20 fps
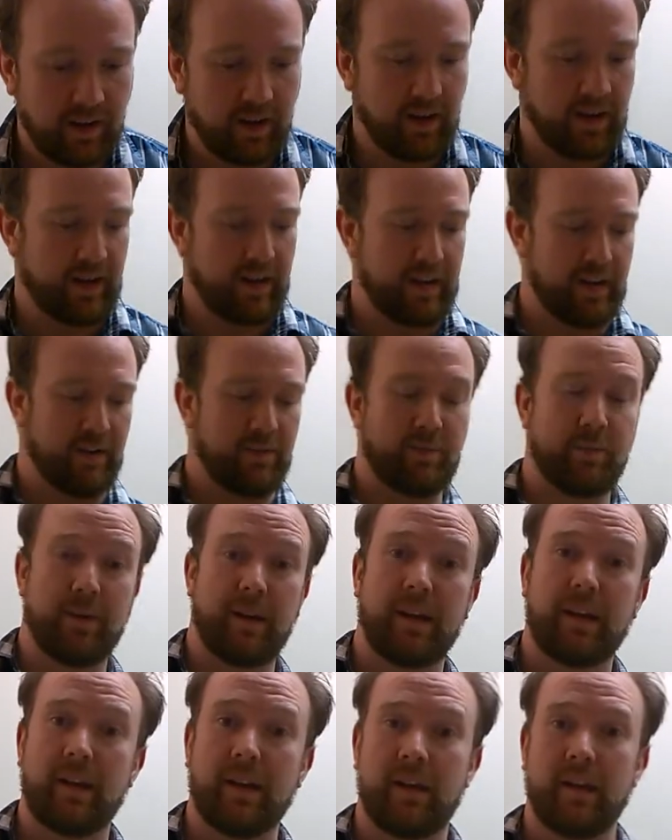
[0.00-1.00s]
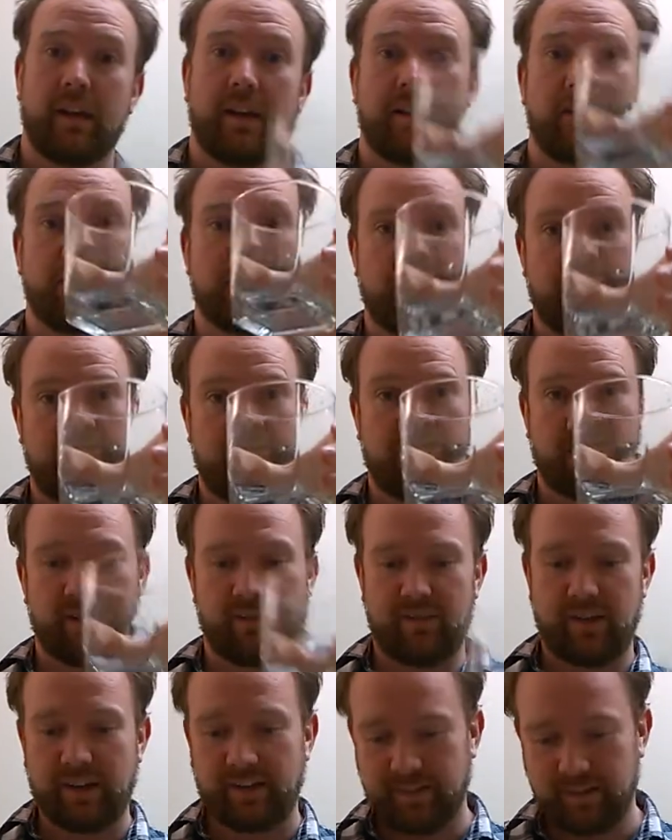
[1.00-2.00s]
I have my drinking
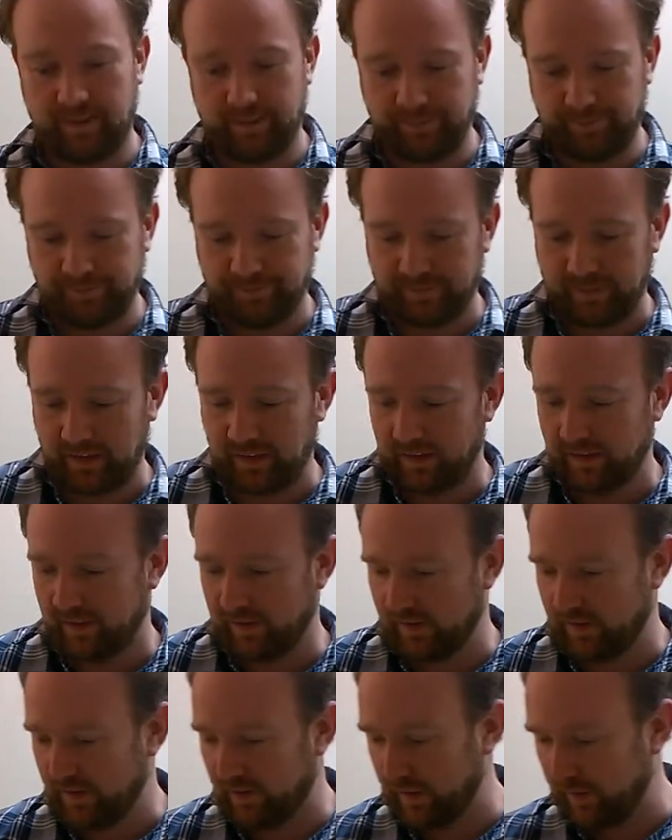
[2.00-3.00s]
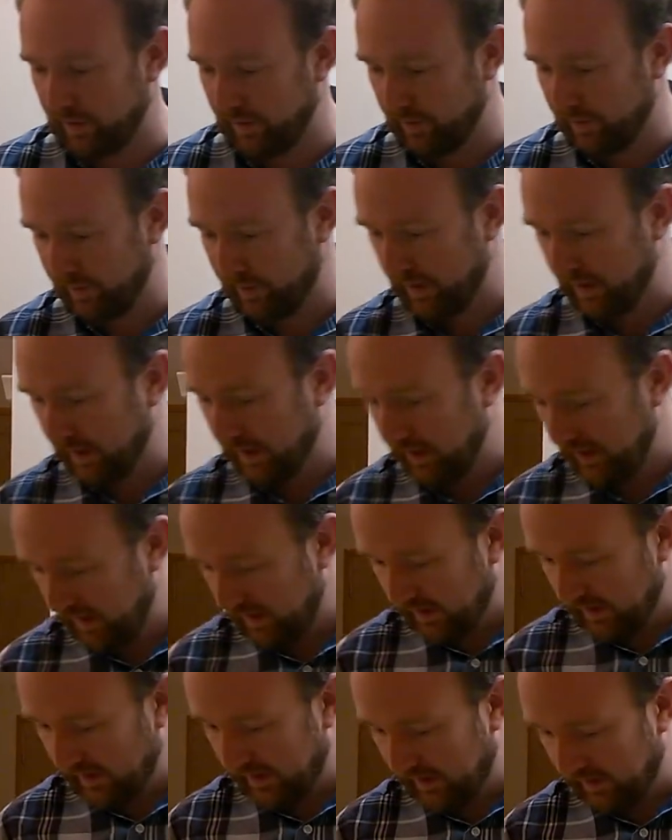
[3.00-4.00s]
vessel. So
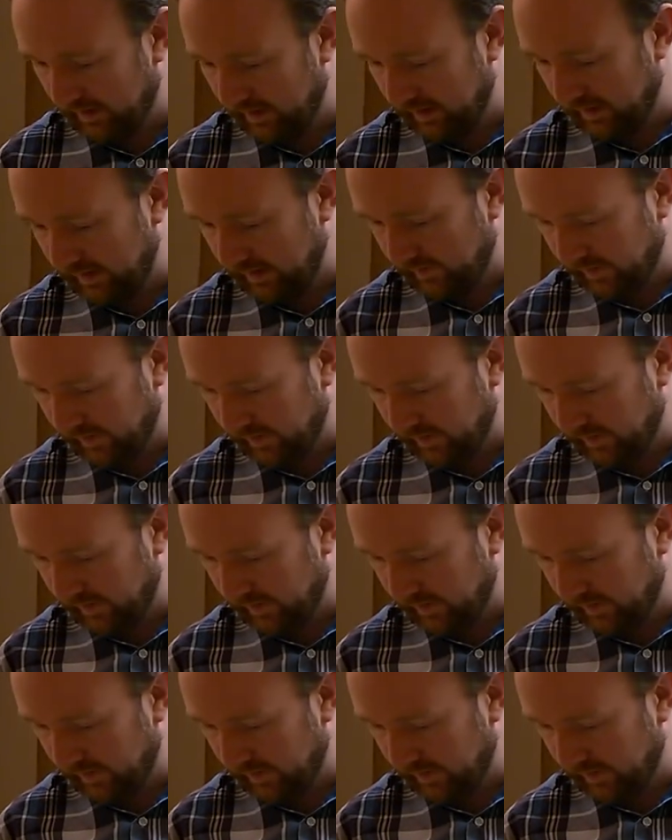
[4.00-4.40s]
the